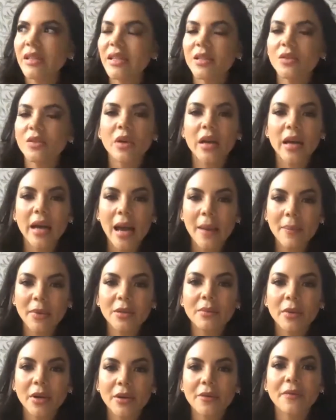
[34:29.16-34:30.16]
it
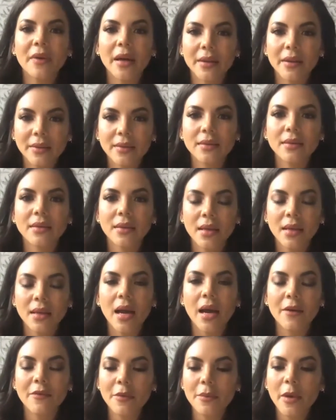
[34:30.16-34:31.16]
happened very fast.
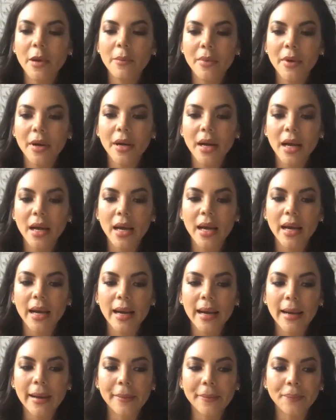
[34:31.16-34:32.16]
I remember
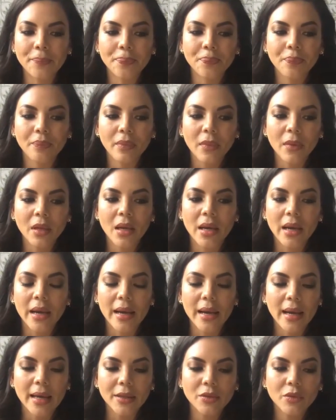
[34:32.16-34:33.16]

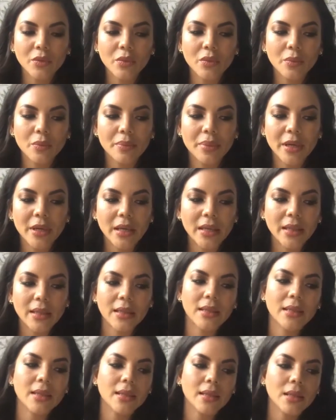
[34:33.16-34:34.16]
I had to
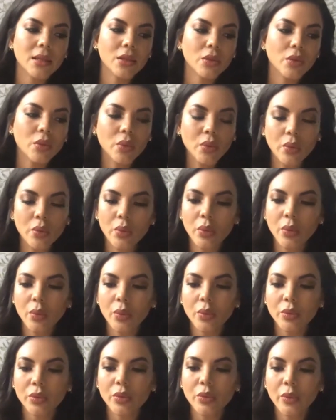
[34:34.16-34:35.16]
bring
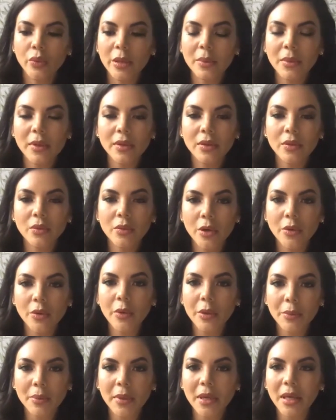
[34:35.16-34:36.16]
two women to work
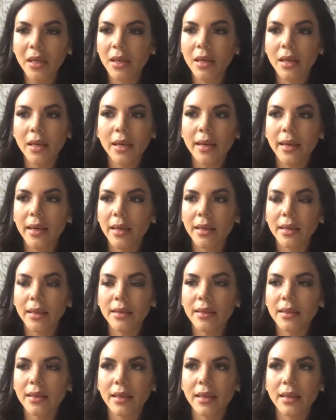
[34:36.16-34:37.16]
with me
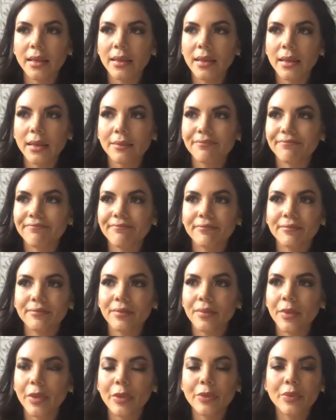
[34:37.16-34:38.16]
in the
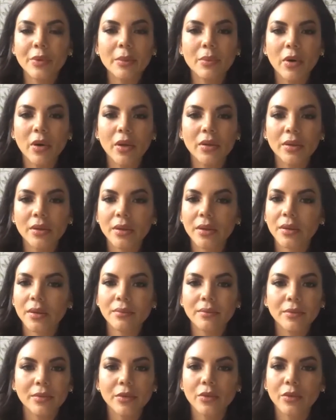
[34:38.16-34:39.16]
3 months,
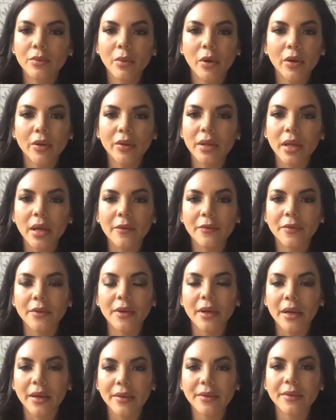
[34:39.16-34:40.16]
2 months
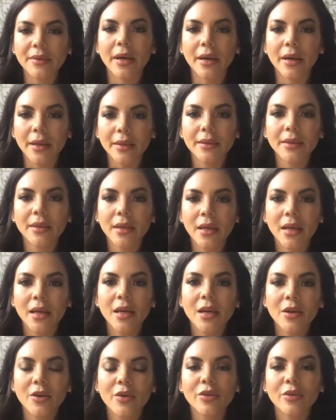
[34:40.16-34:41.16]
after I started.
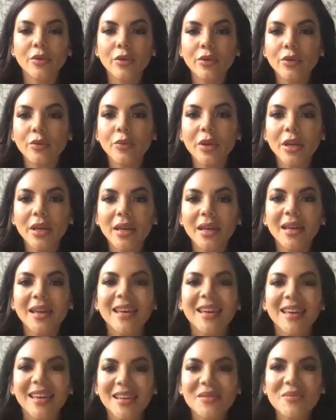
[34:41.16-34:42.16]
Because also we
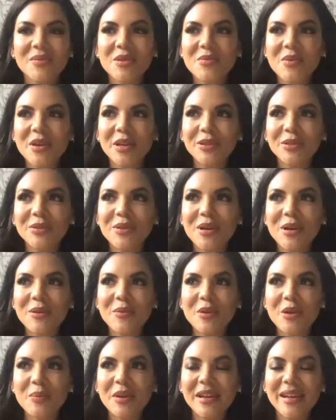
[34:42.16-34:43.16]
went to a
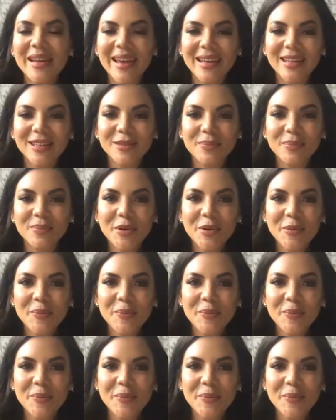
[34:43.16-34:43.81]
women expo,